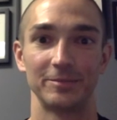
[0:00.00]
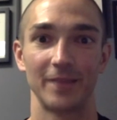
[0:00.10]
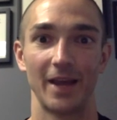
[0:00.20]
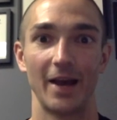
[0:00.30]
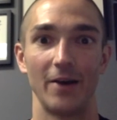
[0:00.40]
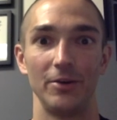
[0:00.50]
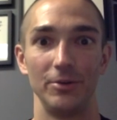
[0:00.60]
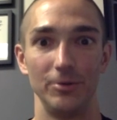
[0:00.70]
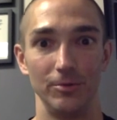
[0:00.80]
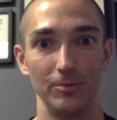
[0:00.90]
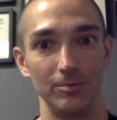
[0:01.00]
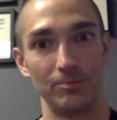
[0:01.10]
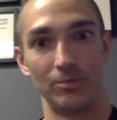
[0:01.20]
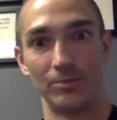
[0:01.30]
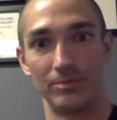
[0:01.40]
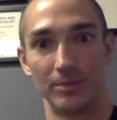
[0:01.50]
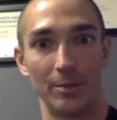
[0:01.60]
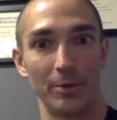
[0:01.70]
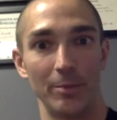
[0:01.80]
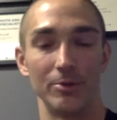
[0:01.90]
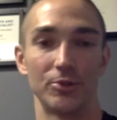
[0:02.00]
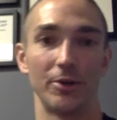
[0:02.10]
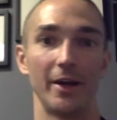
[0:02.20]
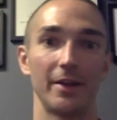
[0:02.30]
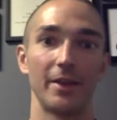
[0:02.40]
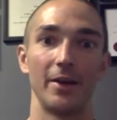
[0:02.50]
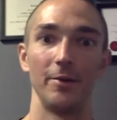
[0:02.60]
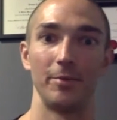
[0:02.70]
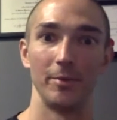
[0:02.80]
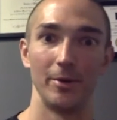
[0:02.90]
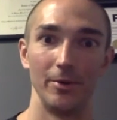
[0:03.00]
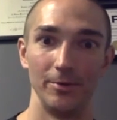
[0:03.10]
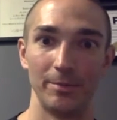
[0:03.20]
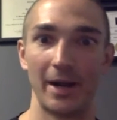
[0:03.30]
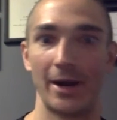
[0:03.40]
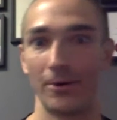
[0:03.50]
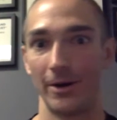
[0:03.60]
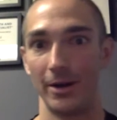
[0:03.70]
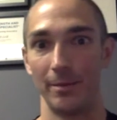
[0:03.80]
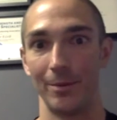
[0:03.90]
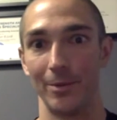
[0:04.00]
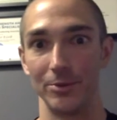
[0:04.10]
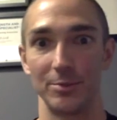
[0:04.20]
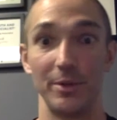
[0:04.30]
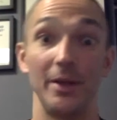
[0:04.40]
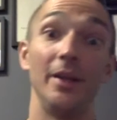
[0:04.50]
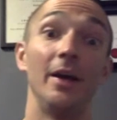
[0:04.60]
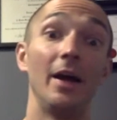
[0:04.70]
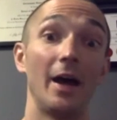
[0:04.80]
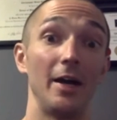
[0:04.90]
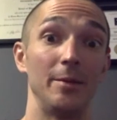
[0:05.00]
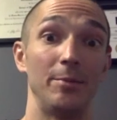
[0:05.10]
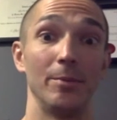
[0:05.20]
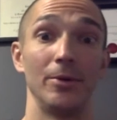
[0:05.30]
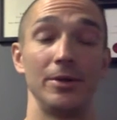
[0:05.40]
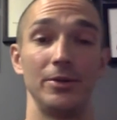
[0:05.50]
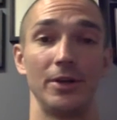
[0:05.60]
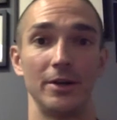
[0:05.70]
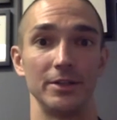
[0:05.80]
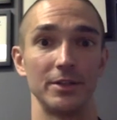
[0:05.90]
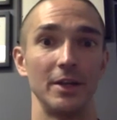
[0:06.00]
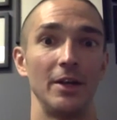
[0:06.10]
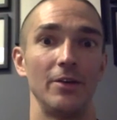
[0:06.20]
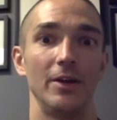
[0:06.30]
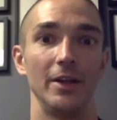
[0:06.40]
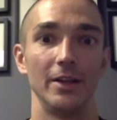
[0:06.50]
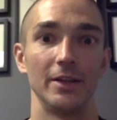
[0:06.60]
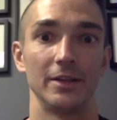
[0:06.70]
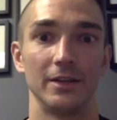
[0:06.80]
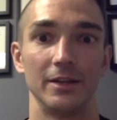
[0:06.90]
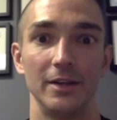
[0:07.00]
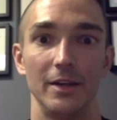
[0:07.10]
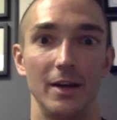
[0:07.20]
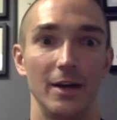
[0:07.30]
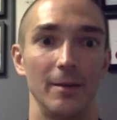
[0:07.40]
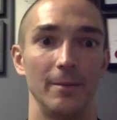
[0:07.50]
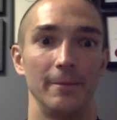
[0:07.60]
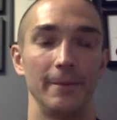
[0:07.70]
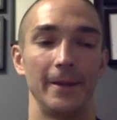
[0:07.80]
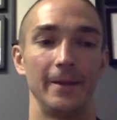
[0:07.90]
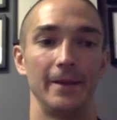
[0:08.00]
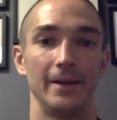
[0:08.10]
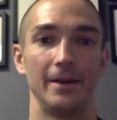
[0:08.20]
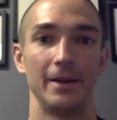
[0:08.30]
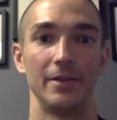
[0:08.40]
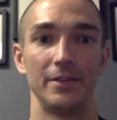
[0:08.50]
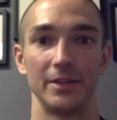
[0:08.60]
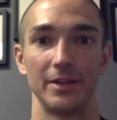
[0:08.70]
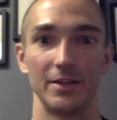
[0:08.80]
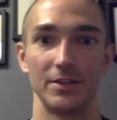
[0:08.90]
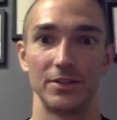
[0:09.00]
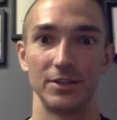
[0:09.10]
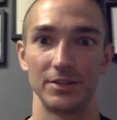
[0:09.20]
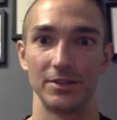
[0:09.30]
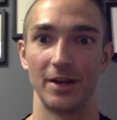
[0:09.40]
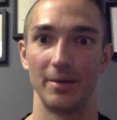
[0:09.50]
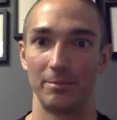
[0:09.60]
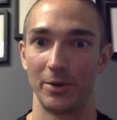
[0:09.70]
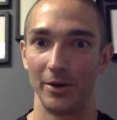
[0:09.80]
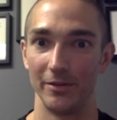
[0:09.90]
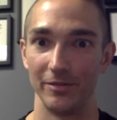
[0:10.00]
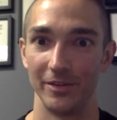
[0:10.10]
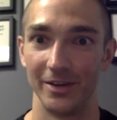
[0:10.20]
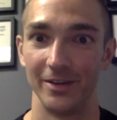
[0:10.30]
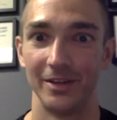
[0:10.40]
how you promote strength, how you promote power, how you promote speed, how you promote endurance, right? Like, and I think that's just not part of the